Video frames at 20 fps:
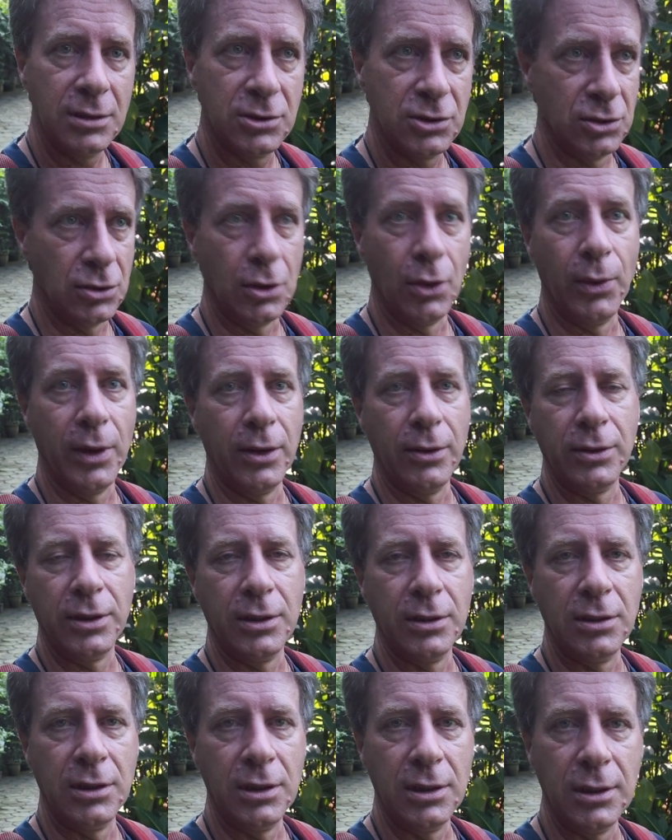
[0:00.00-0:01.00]
to go out
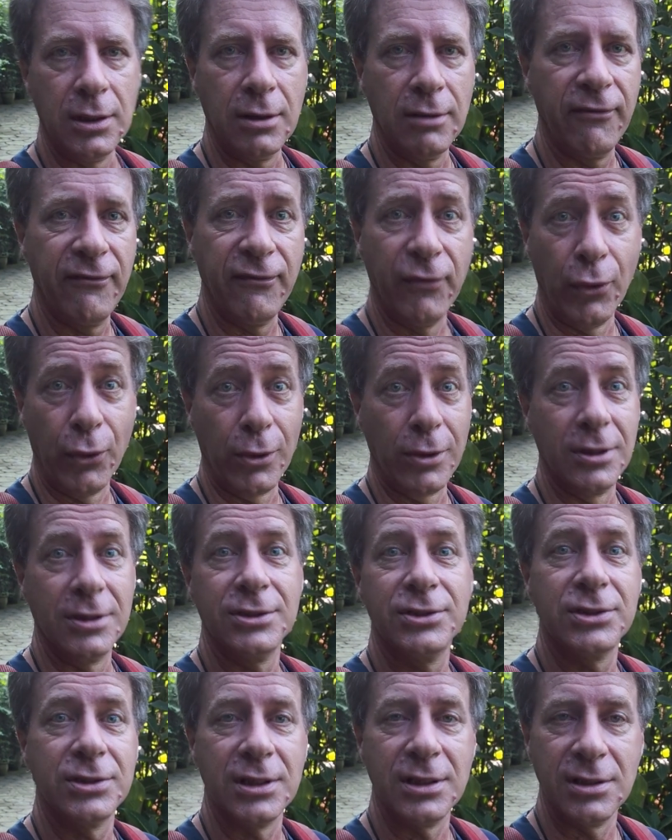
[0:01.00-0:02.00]
in the
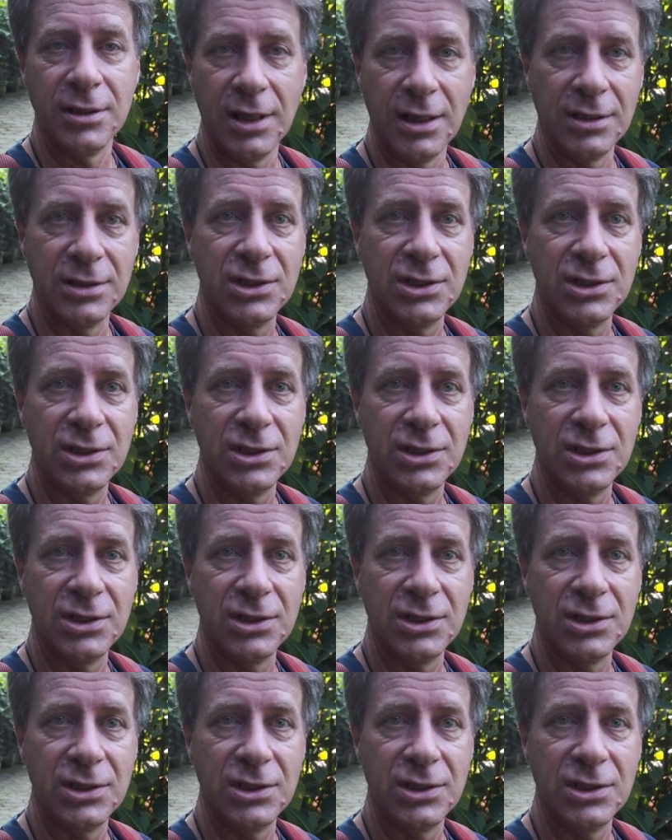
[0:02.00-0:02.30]
forest and